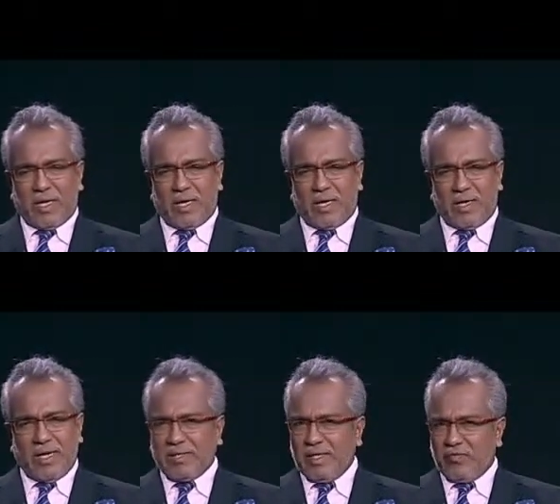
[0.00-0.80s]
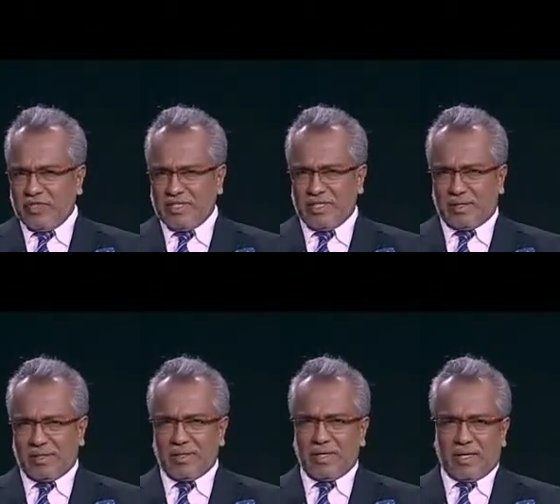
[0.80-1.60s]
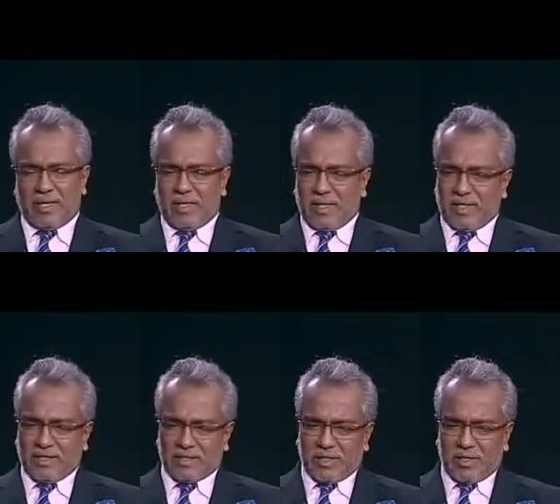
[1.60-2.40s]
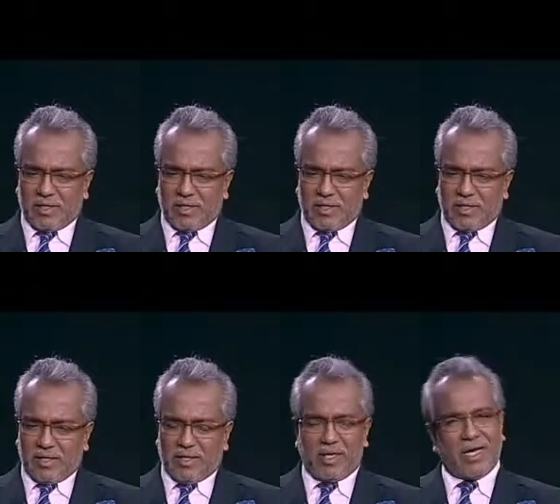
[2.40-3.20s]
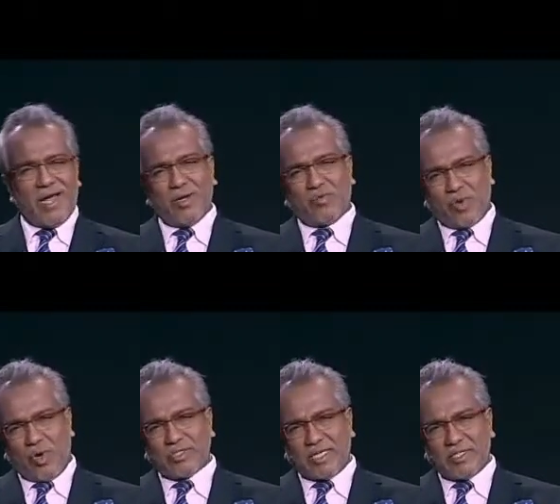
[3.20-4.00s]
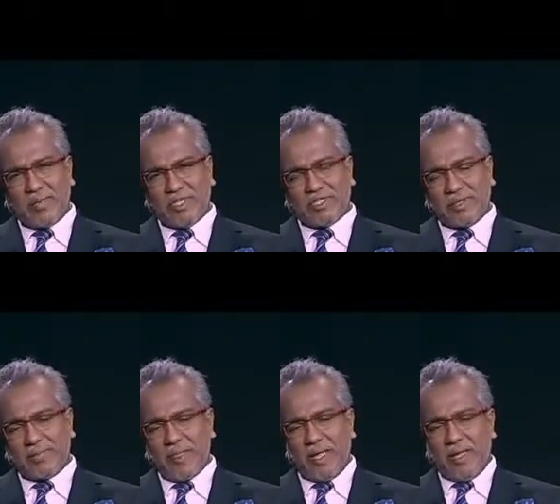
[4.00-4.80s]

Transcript: Nothing physical. It is a kind of cross-examination.